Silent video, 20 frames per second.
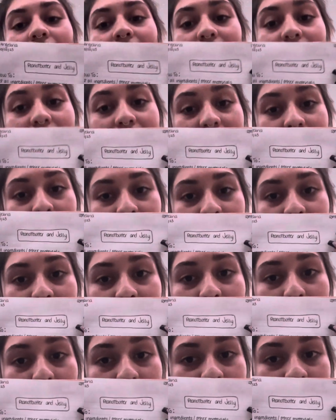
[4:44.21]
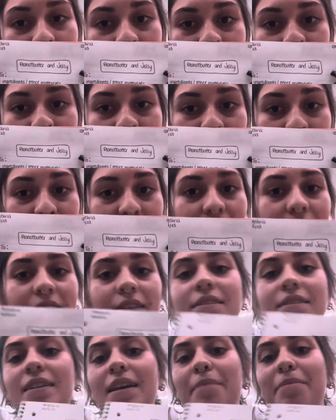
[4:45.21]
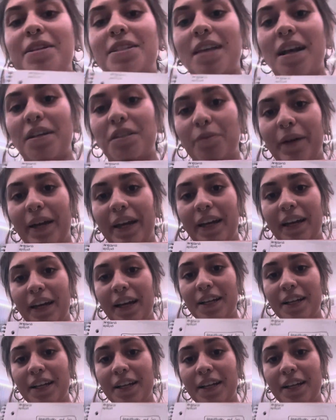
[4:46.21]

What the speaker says: This is the same exact thing, same exact way.